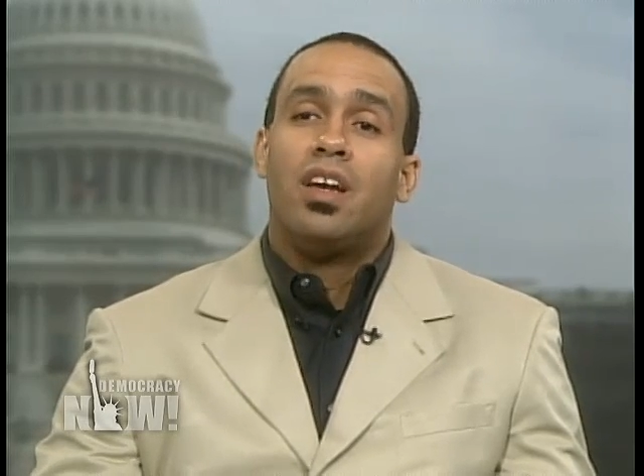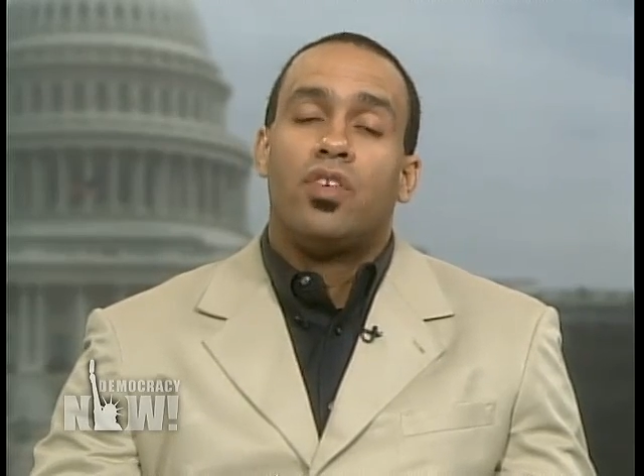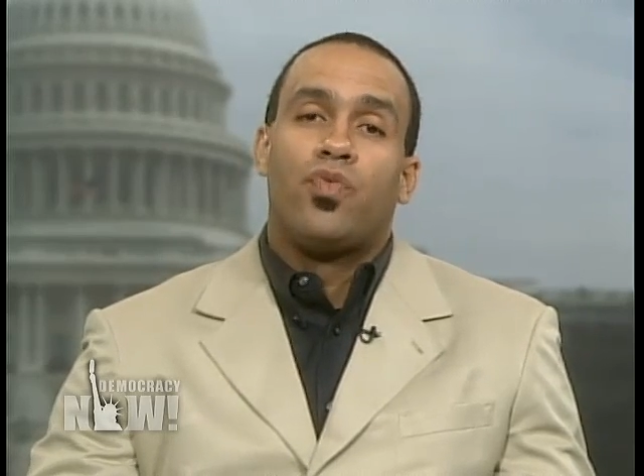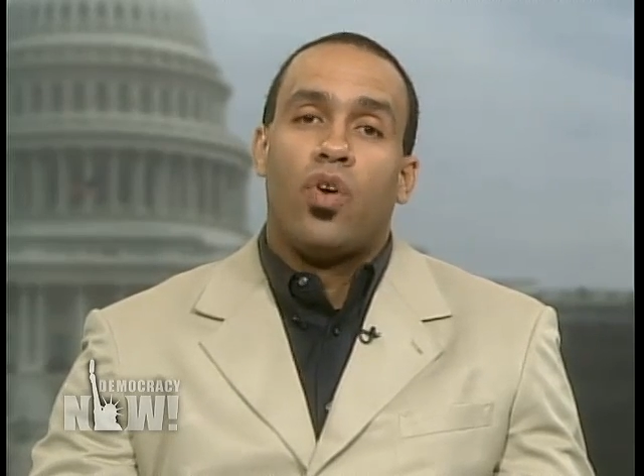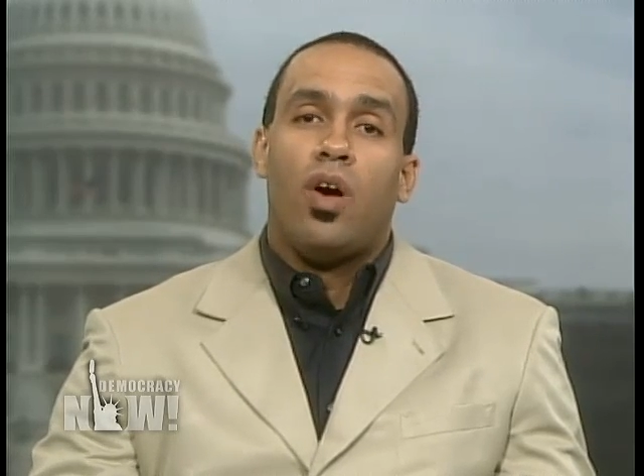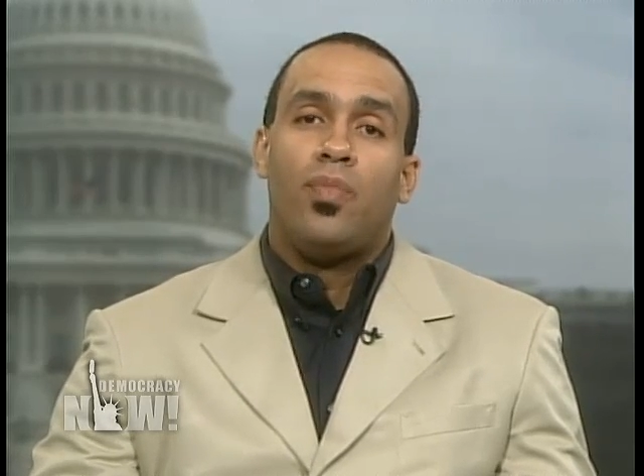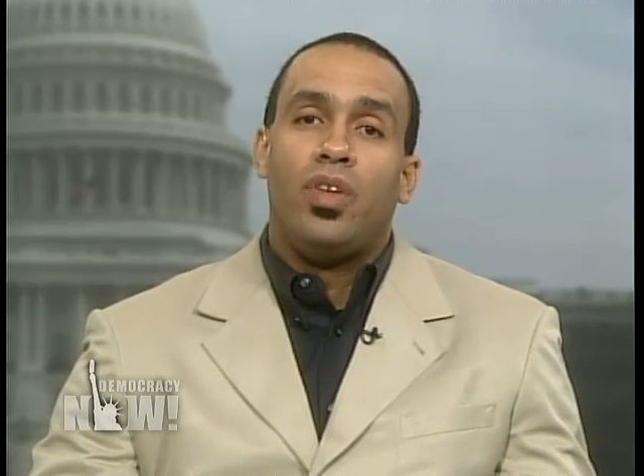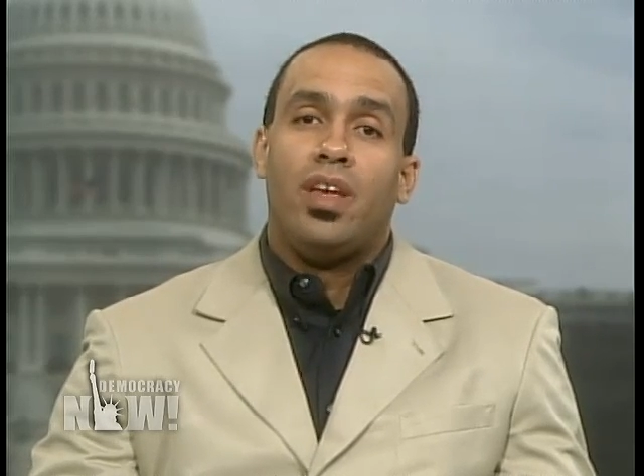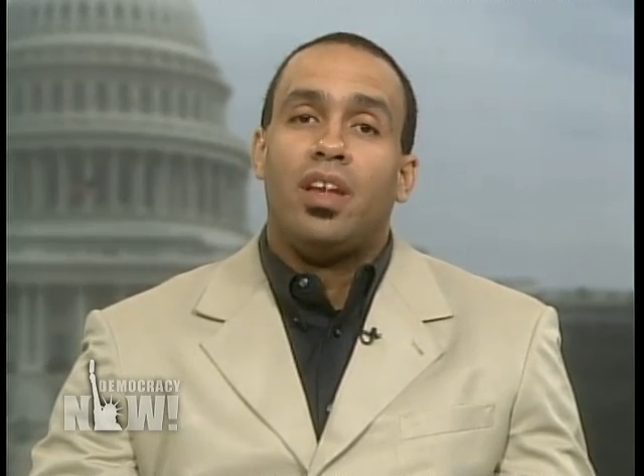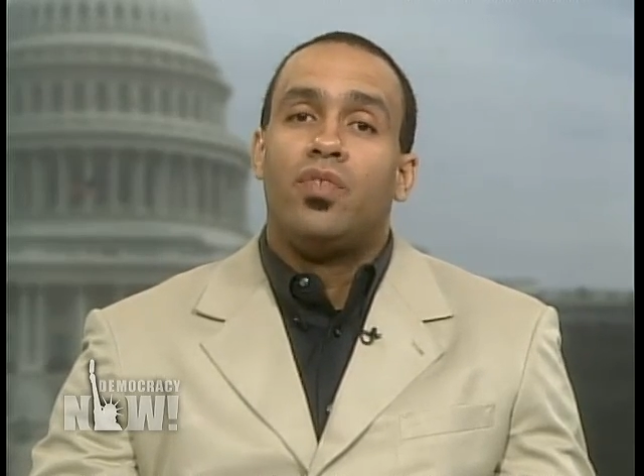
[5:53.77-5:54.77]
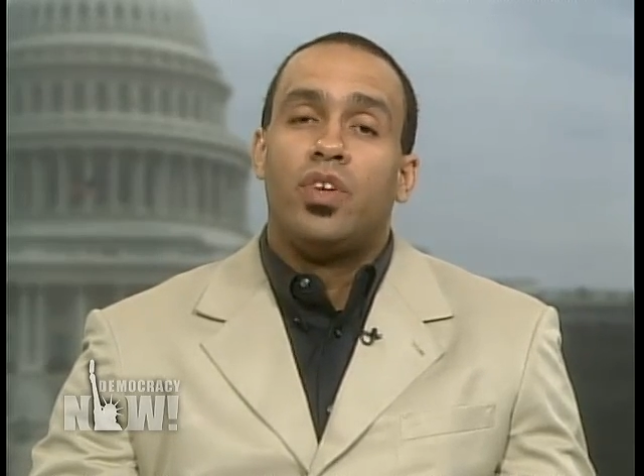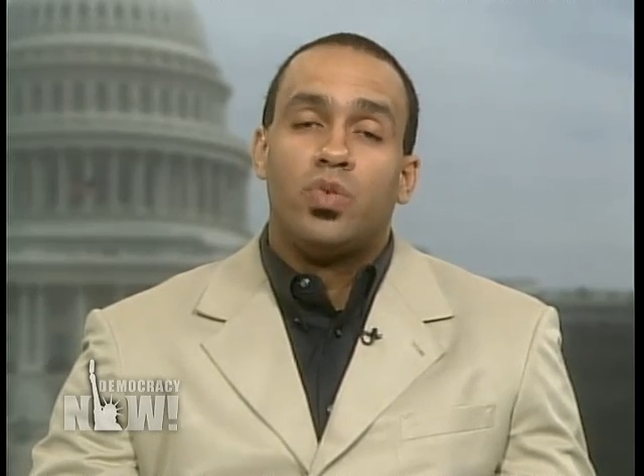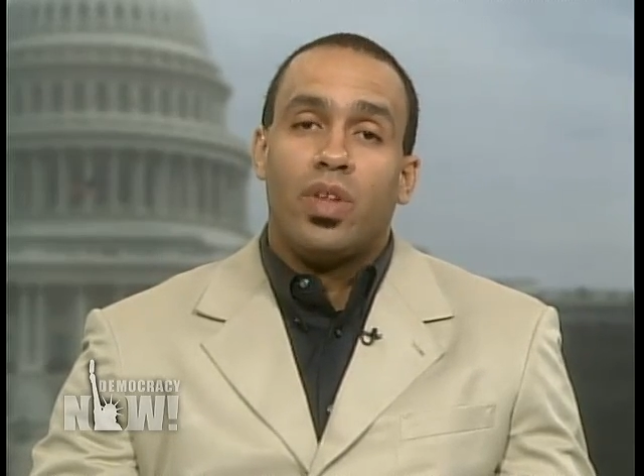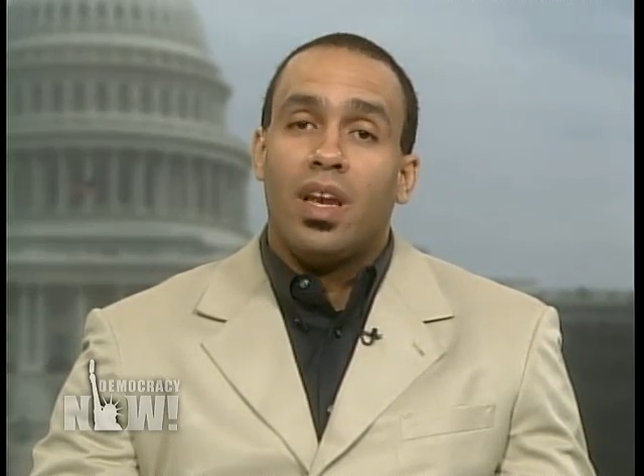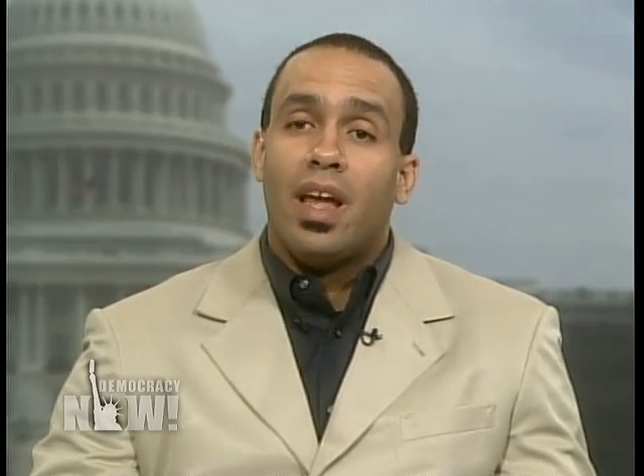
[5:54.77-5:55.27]
from the
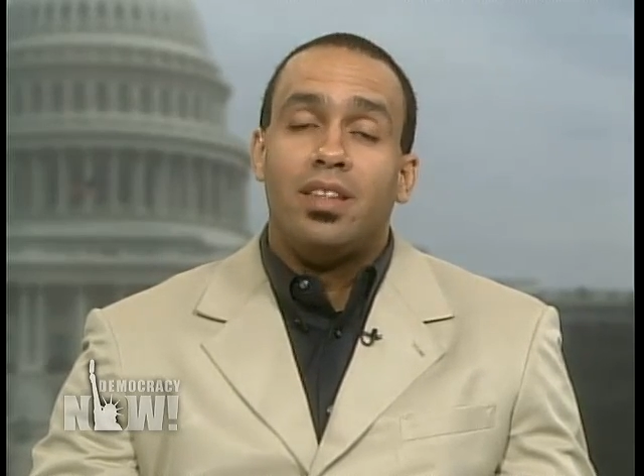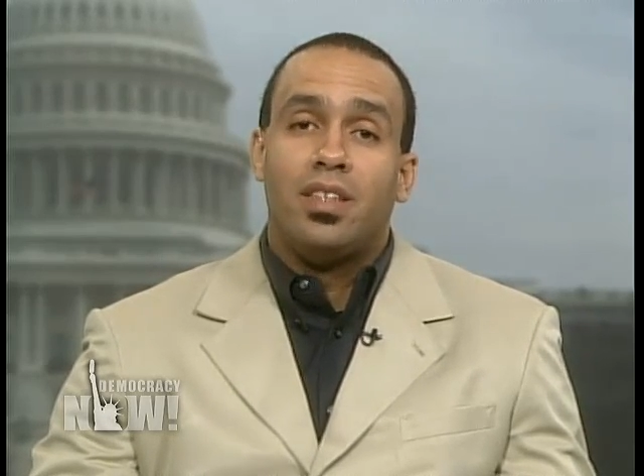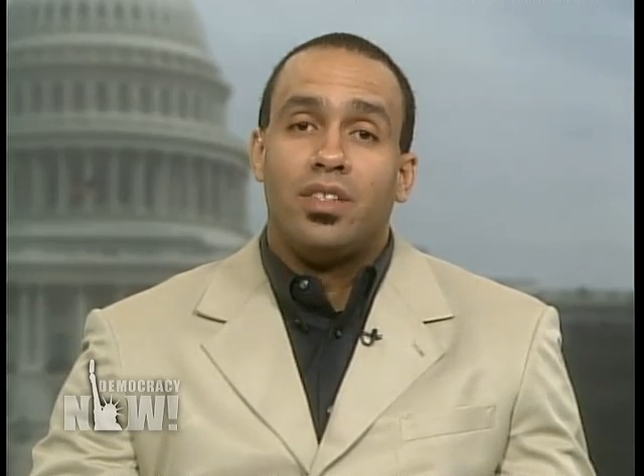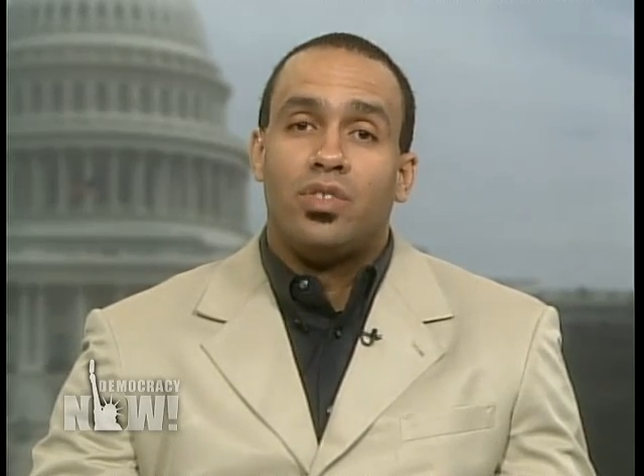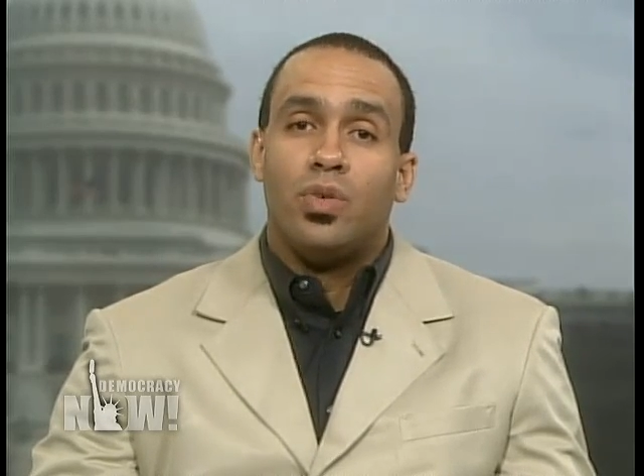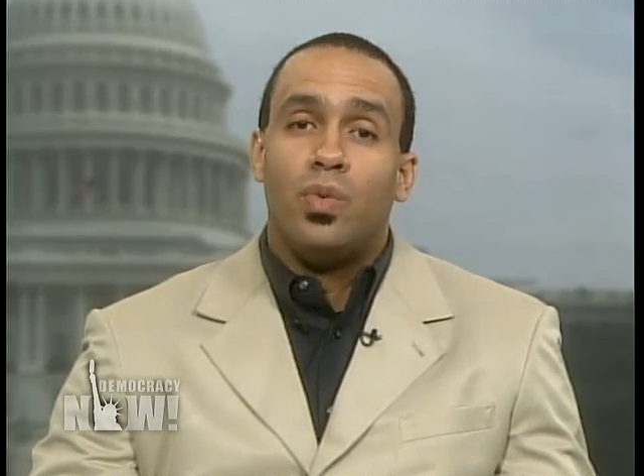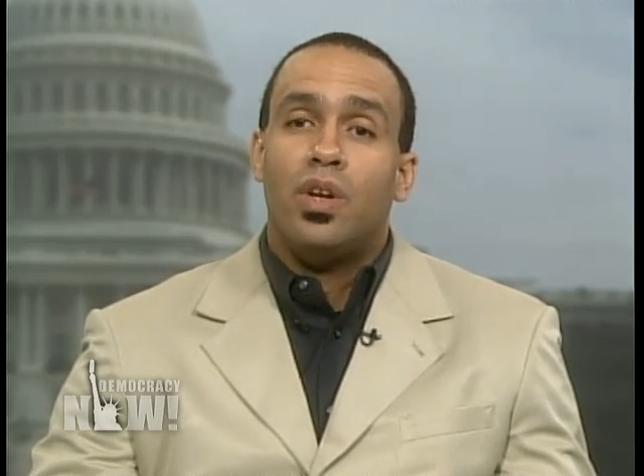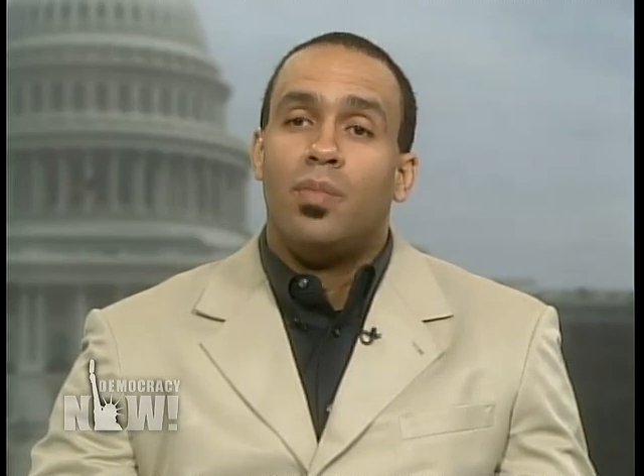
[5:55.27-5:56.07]
individual they lended it to,